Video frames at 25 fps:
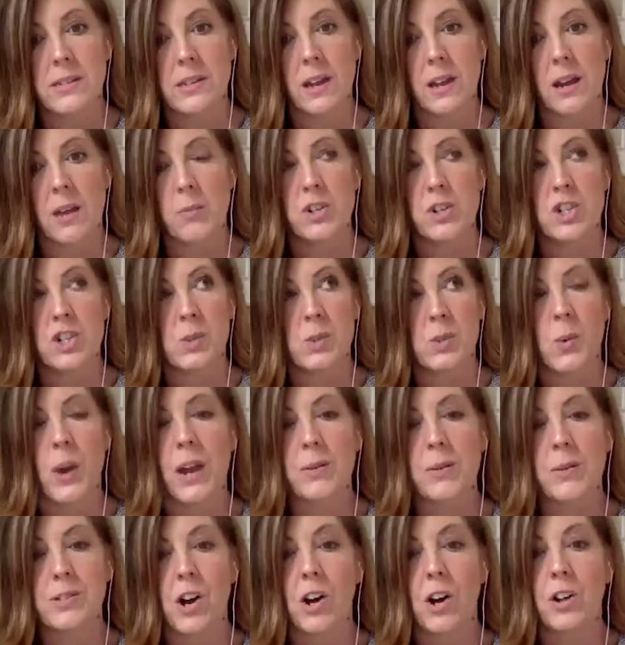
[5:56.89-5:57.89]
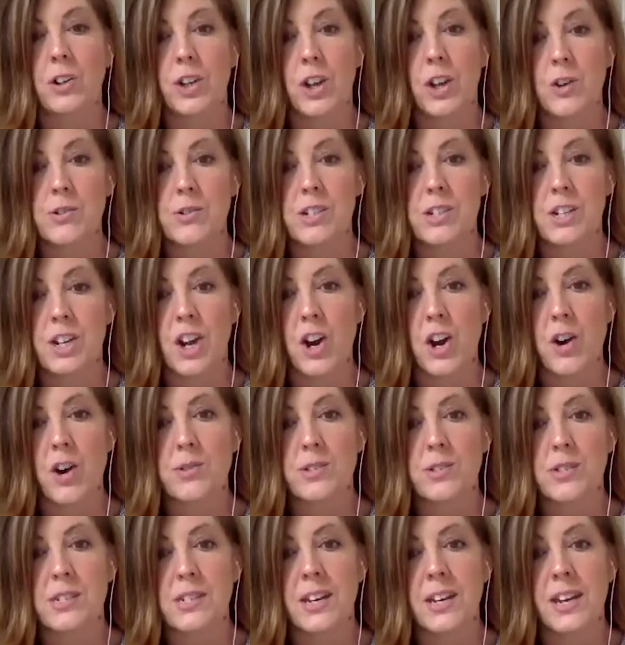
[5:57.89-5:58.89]
which is why it was called Coast to
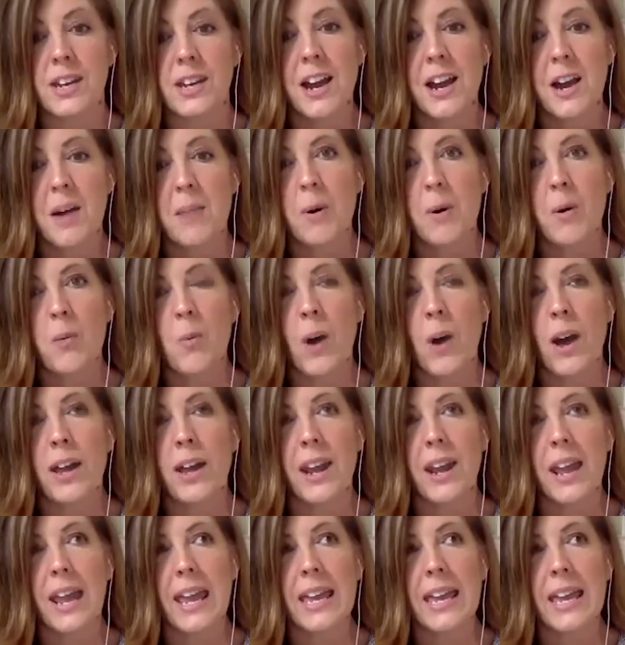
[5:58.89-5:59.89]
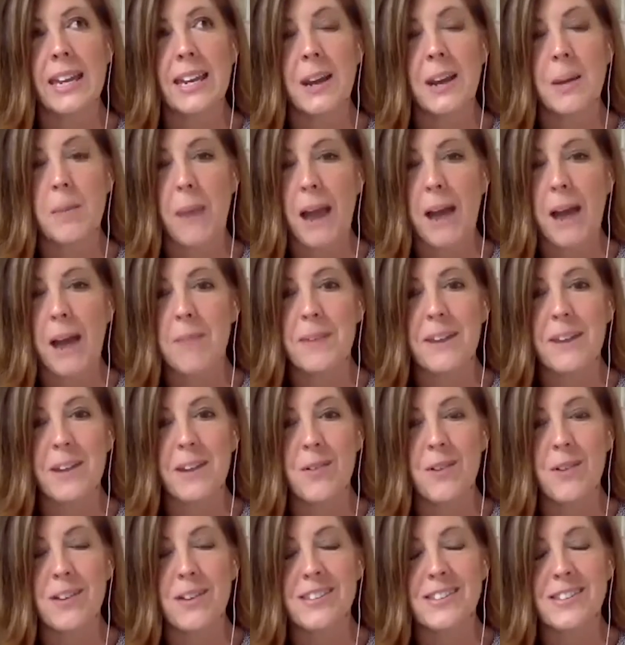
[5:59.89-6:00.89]
Coast. But what ended up happening
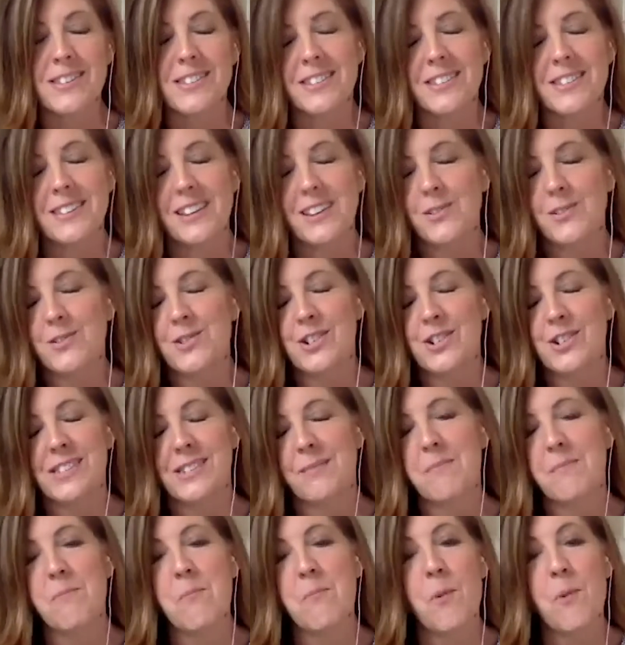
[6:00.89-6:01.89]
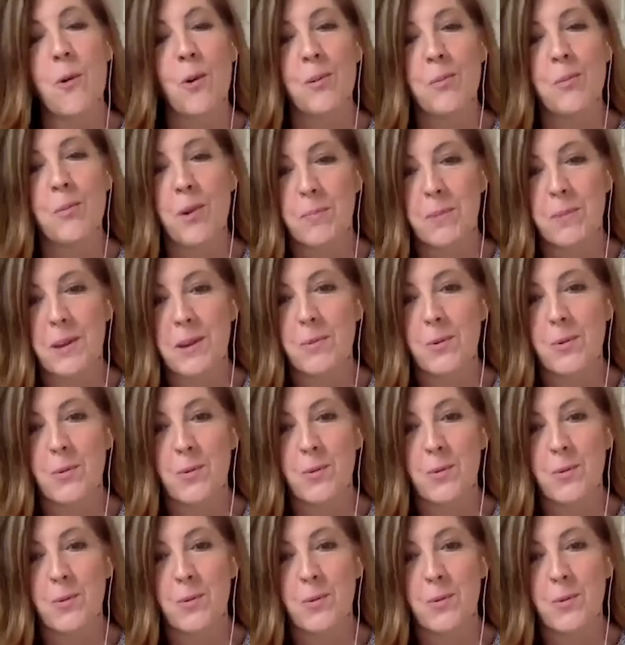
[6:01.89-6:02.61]
was, just more and more people were